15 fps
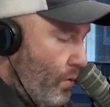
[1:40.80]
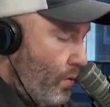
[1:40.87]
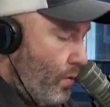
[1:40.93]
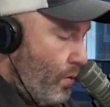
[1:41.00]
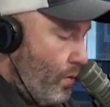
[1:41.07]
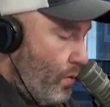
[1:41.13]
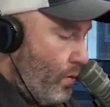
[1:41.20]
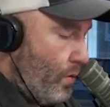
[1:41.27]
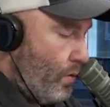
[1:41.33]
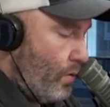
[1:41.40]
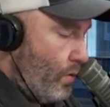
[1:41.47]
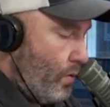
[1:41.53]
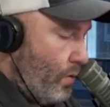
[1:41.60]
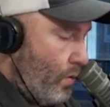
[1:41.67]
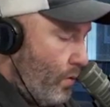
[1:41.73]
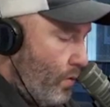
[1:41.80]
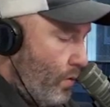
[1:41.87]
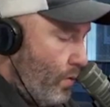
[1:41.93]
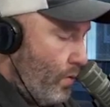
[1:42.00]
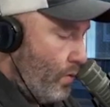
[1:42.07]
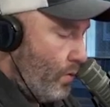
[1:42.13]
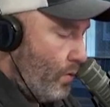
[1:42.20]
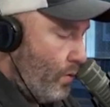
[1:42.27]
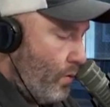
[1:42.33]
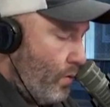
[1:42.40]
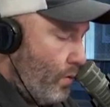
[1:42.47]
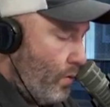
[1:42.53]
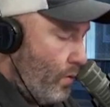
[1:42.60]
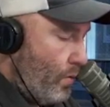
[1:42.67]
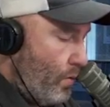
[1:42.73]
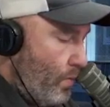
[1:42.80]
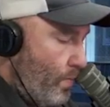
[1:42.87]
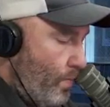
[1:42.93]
The person shown says nothing.